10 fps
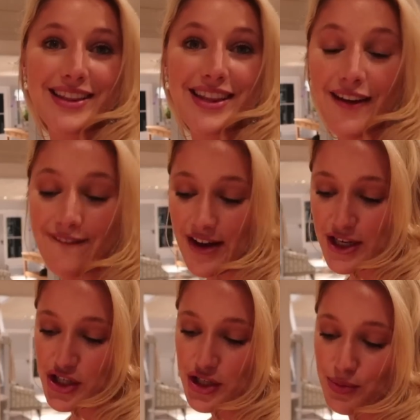the
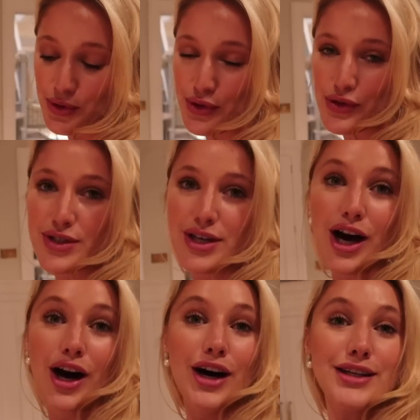vegetables
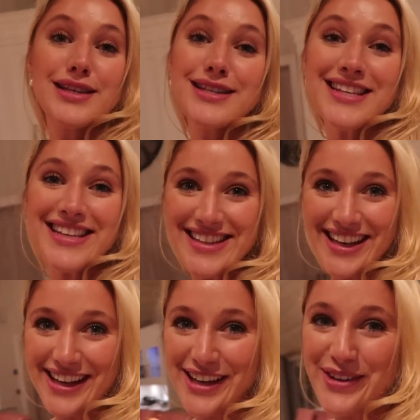are
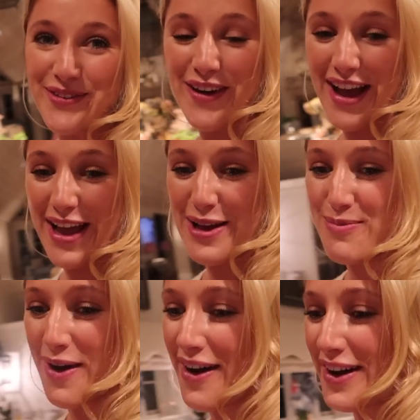sizzling away
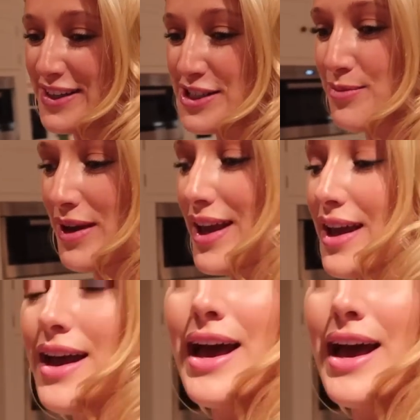behind me.